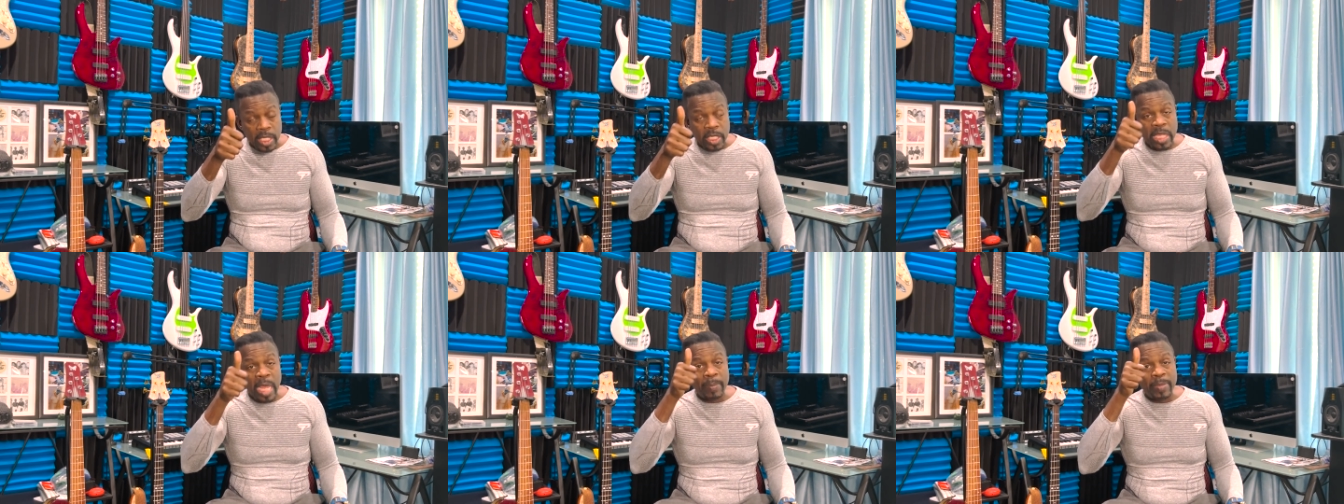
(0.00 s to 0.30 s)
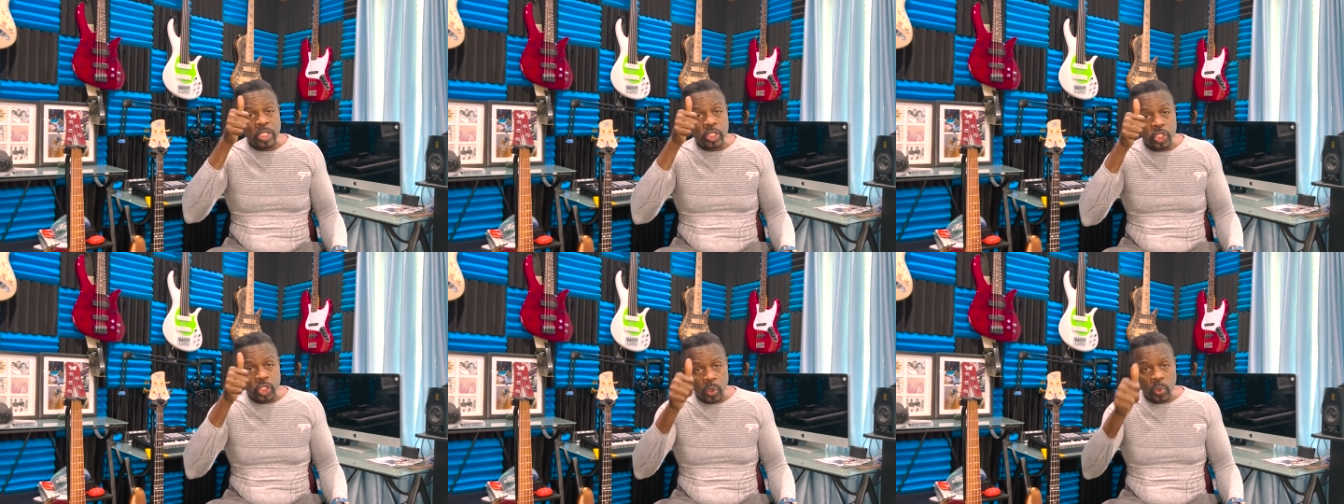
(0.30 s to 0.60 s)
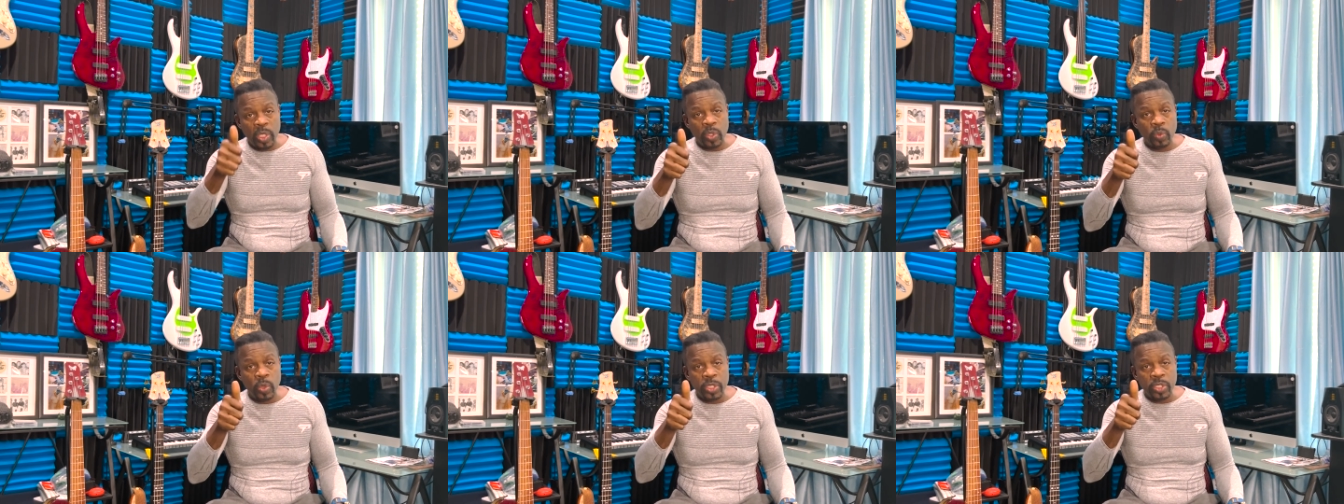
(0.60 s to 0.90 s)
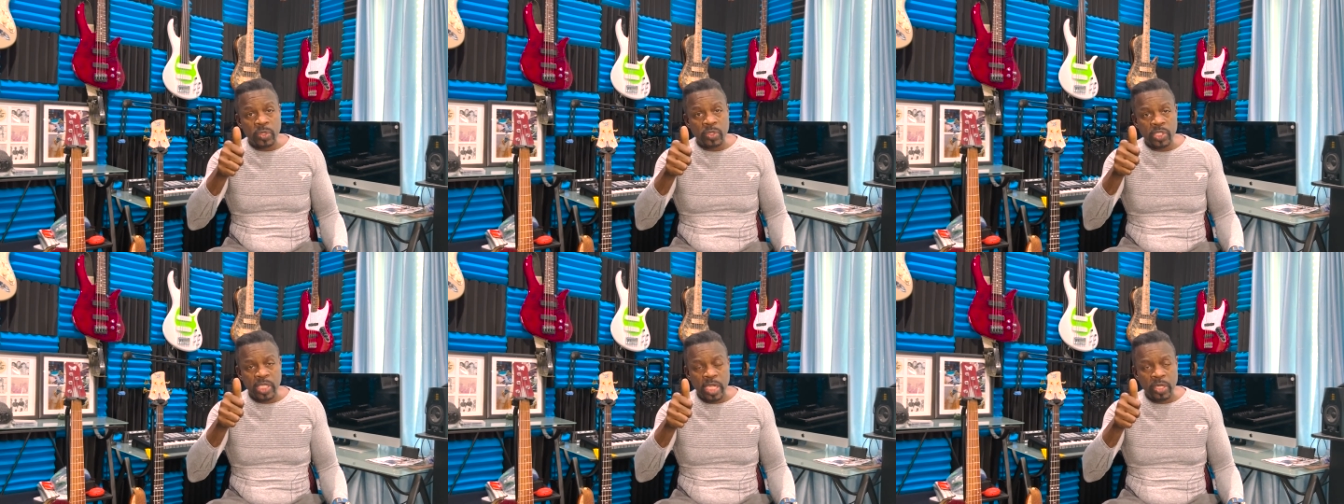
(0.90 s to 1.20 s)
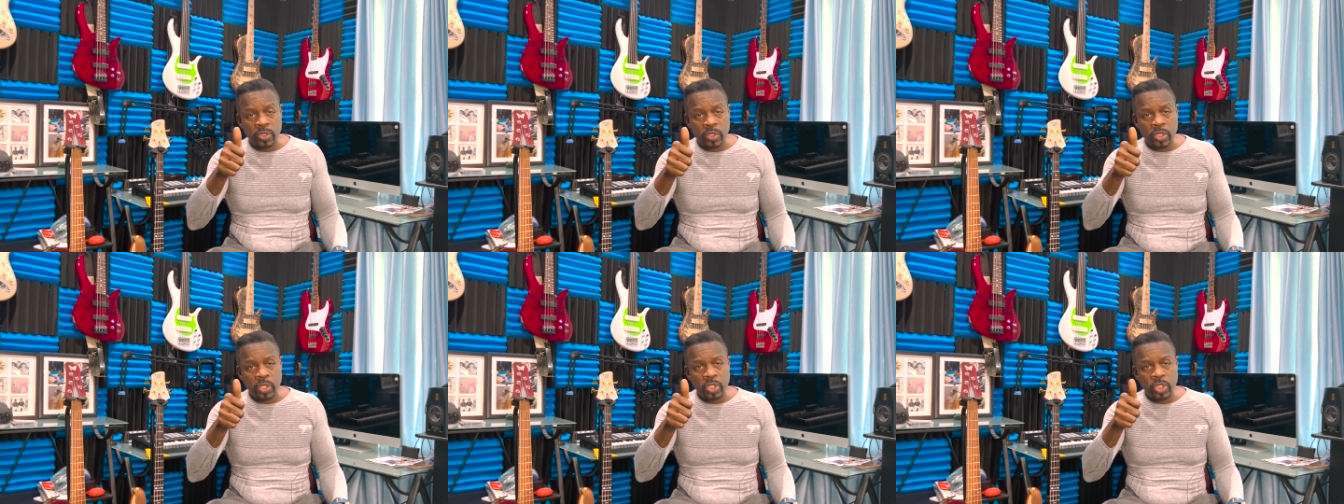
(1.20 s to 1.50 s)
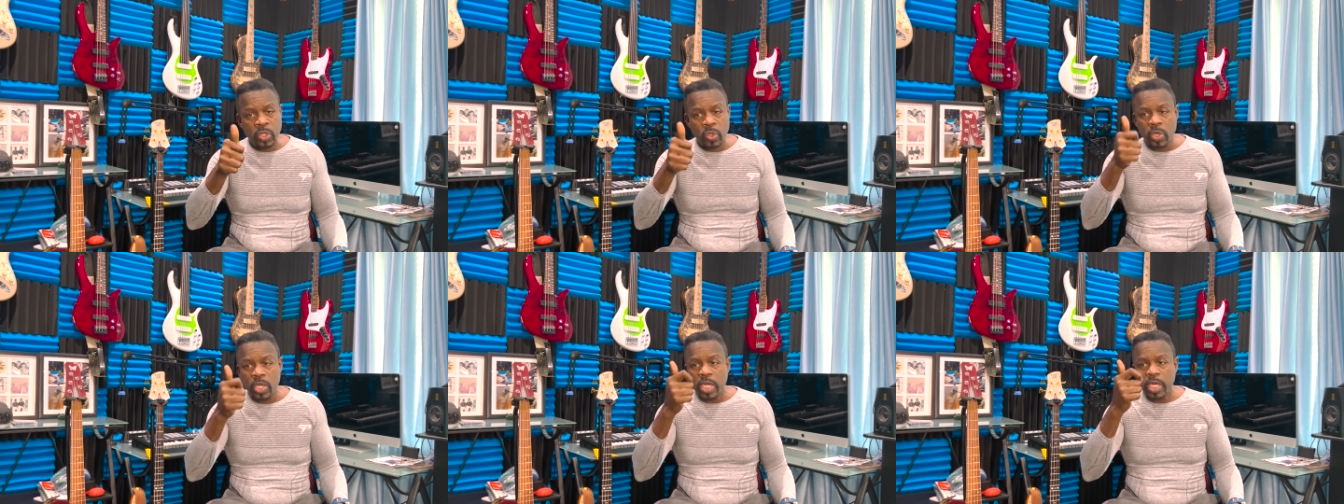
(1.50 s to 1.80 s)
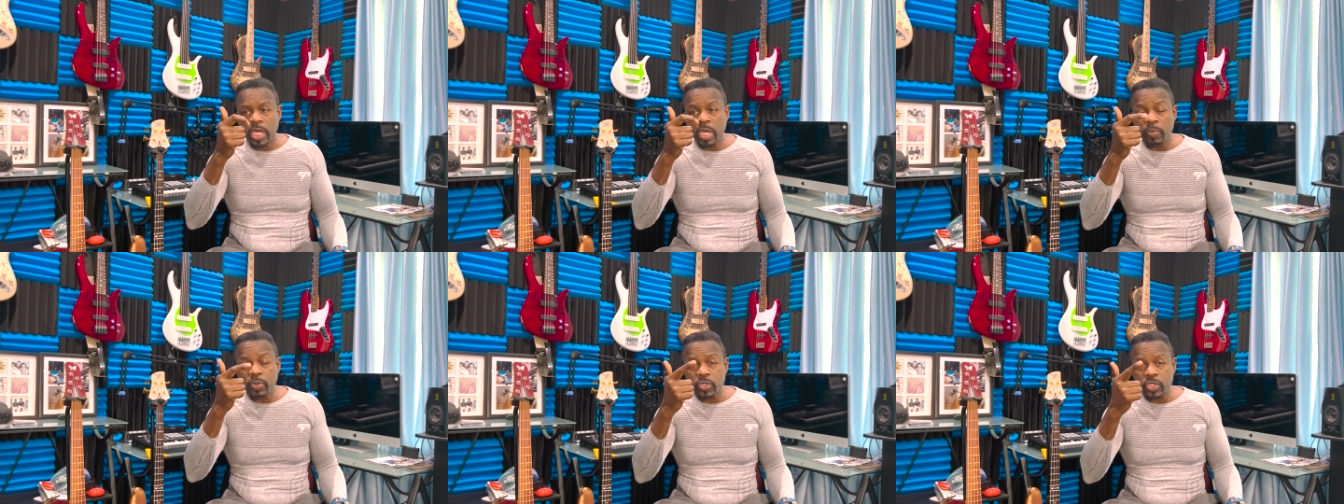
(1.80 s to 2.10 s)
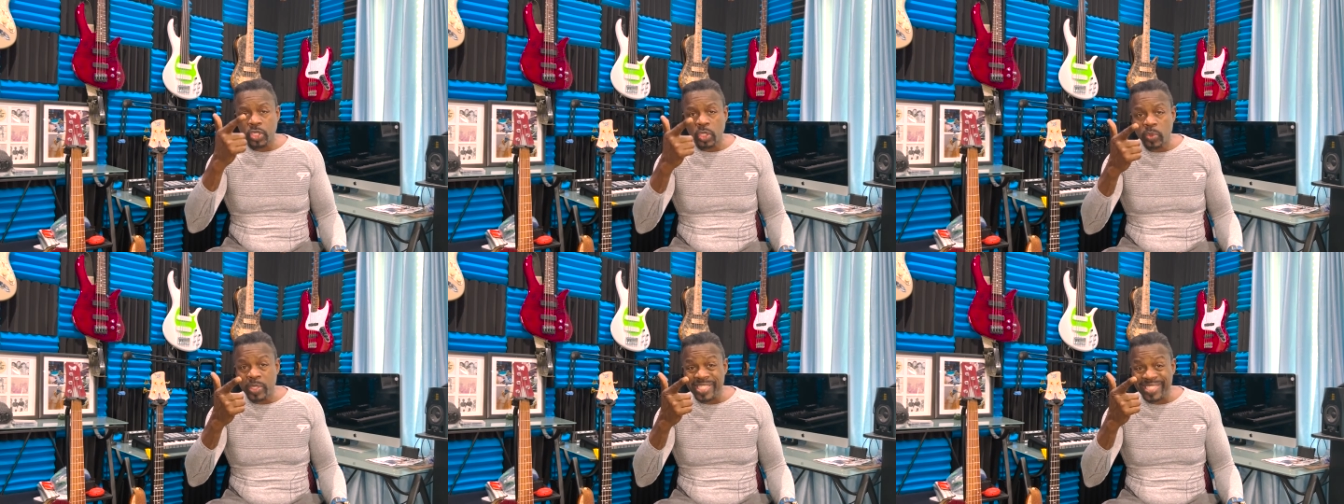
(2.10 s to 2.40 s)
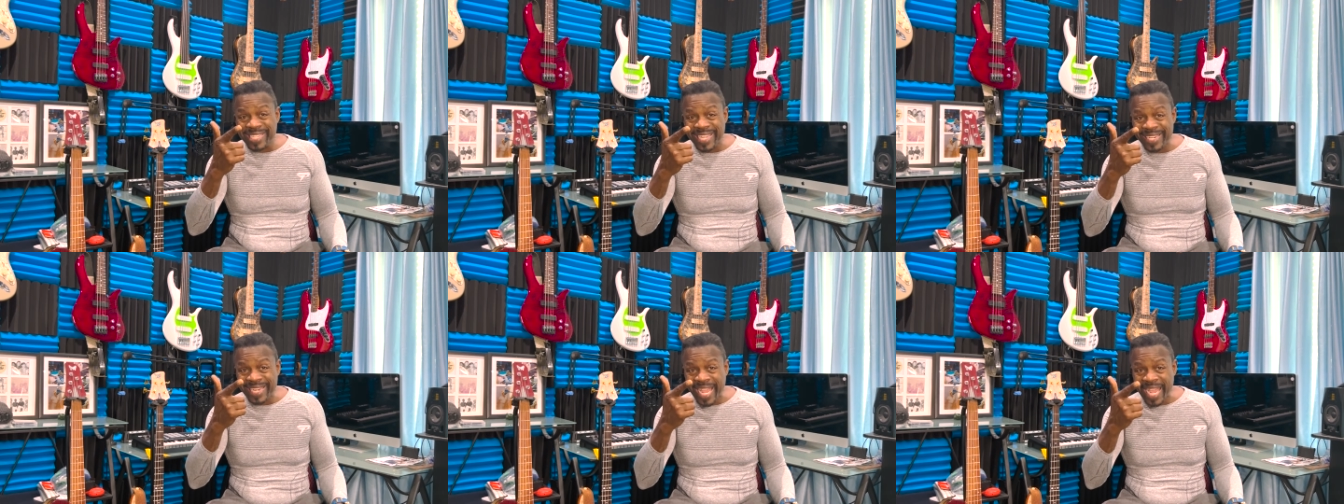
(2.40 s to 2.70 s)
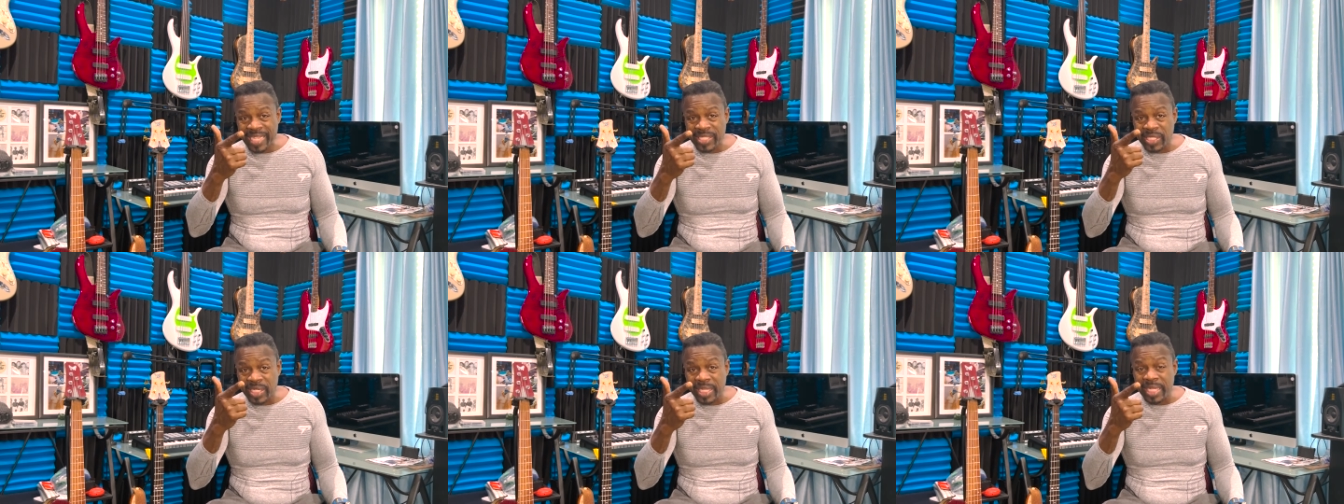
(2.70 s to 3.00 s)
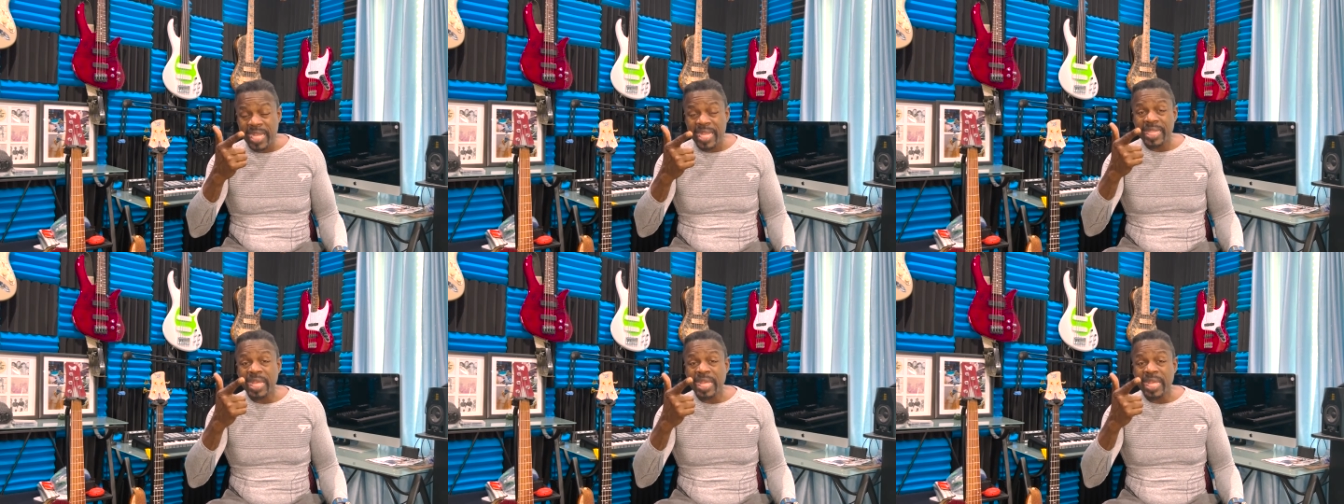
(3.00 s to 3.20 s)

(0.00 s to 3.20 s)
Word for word: That means doing what you say you're going to do. Number two is tenacity.